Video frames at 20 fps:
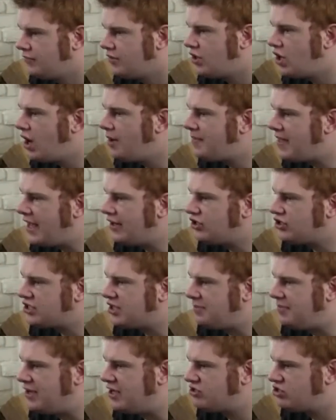No, that just
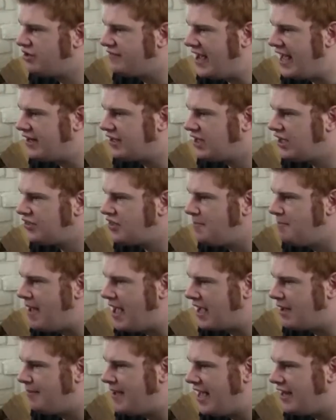appears to have angered the
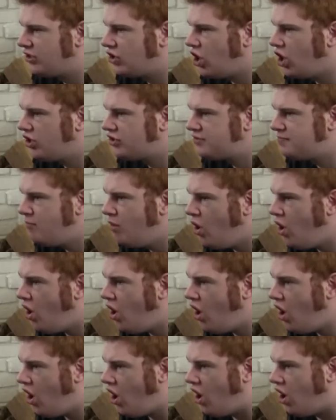Mega Man gods
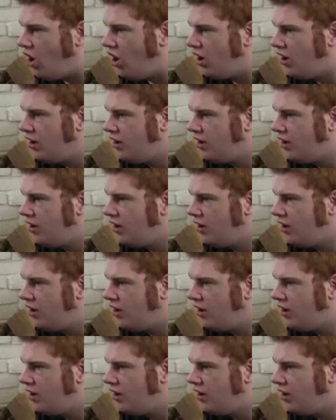more.